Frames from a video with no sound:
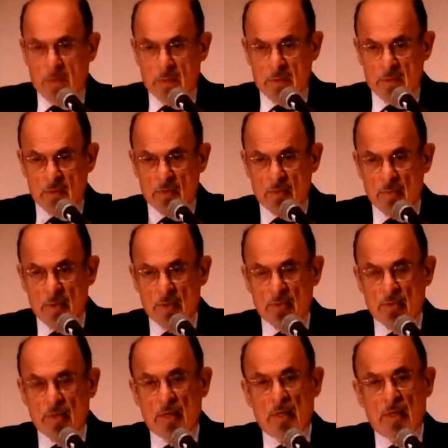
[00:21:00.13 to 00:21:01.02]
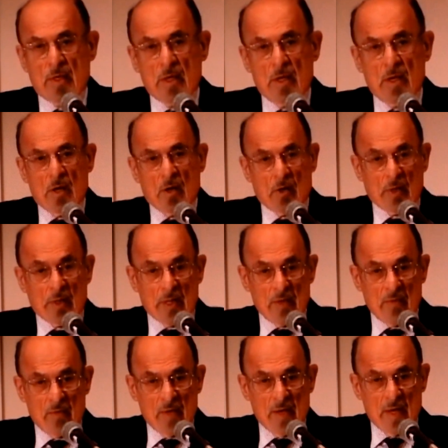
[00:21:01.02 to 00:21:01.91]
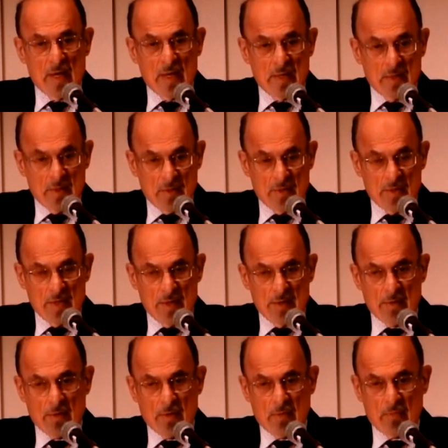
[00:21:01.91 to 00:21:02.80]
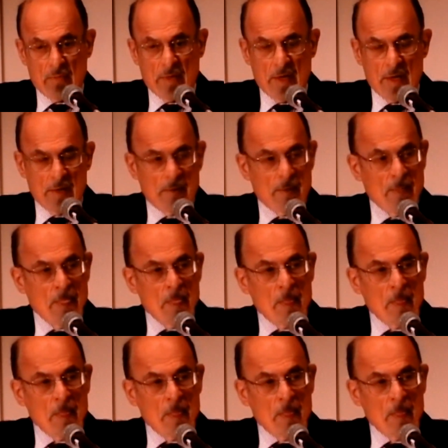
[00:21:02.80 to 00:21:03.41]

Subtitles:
dismissing or alleviating the terror of death.